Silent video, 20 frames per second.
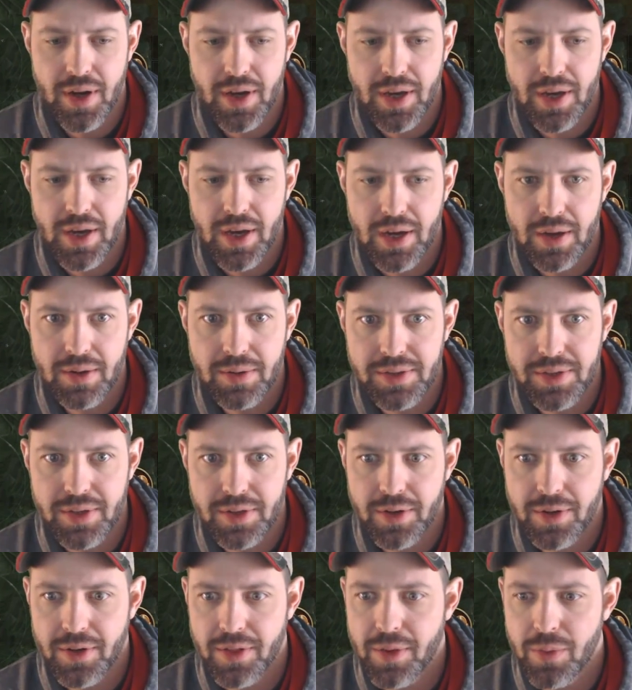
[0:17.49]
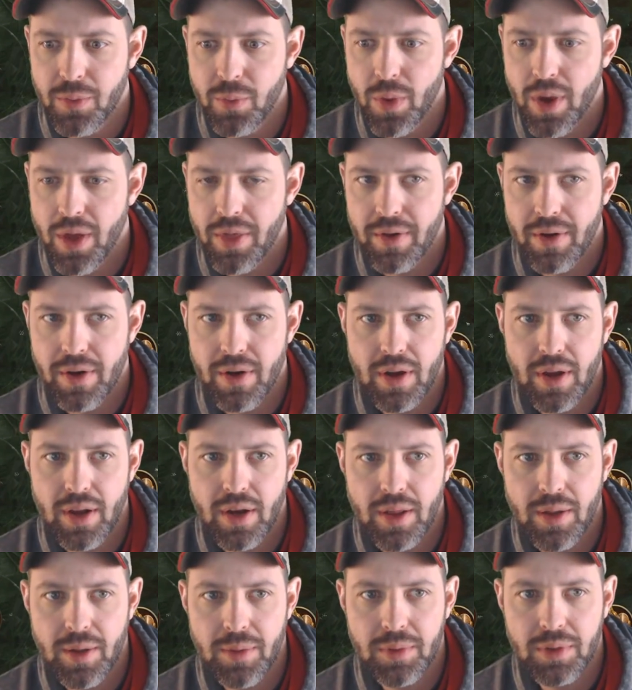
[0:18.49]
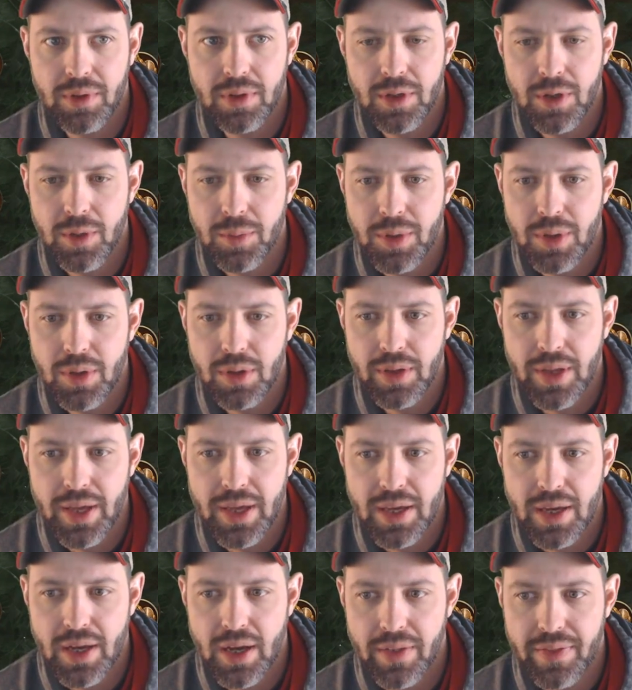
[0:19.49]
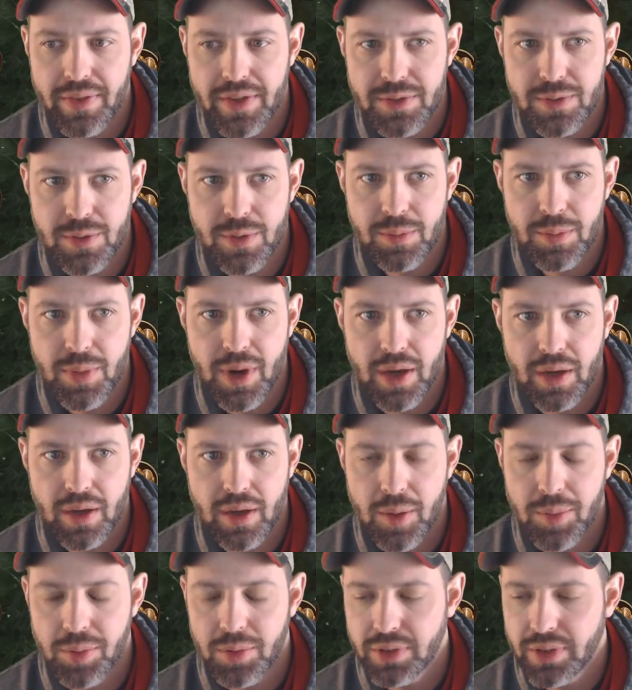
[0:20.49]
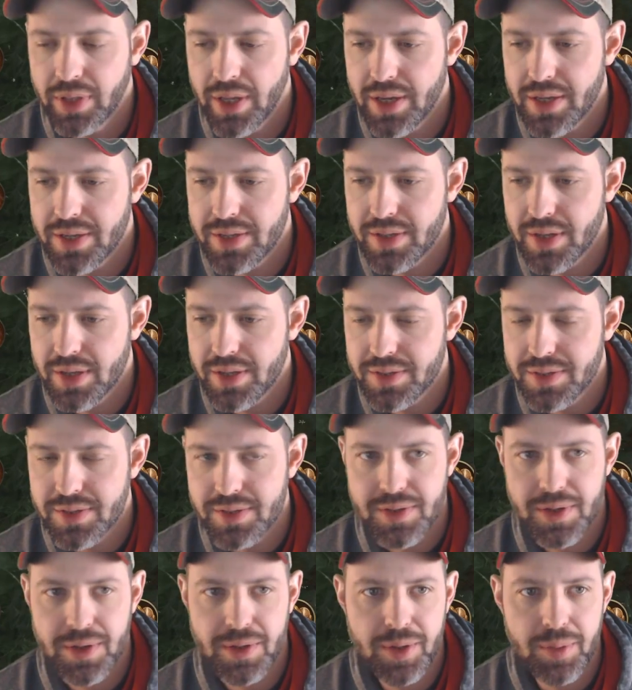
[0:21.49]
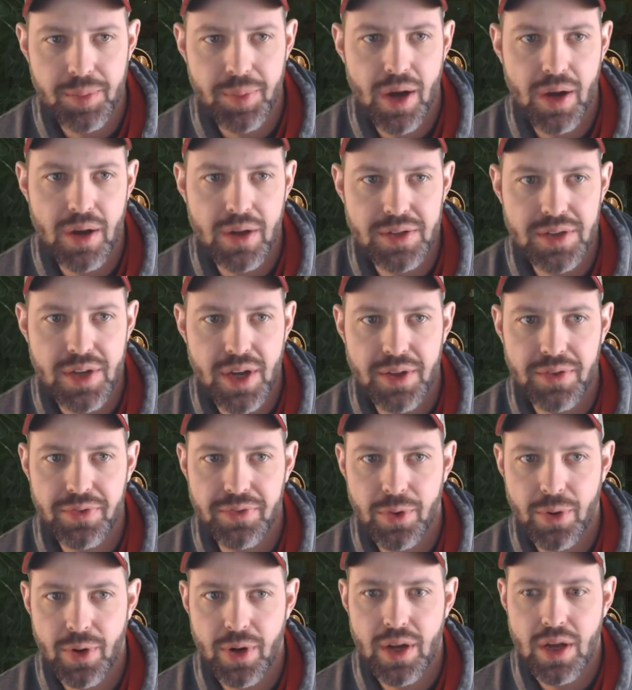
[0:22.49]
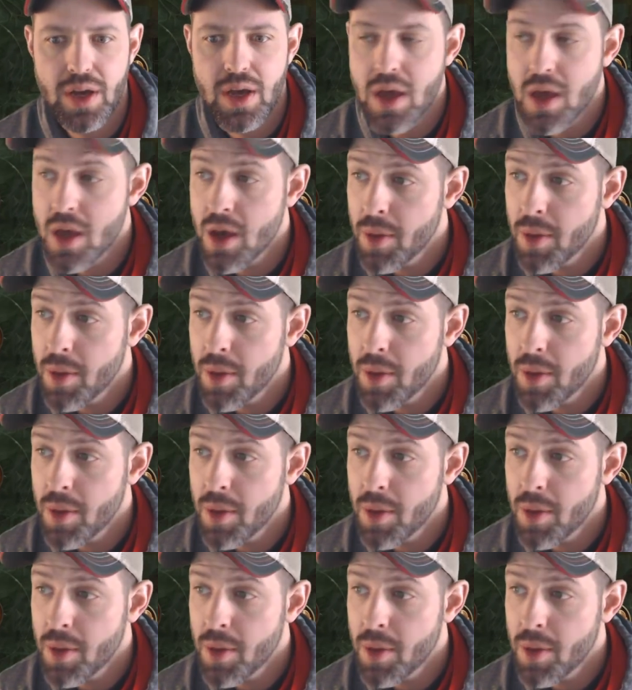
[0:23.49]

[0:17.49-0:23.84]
I was under the weather and I'm a little bit late on this one by a couple of days, and I sincerely apologize for it.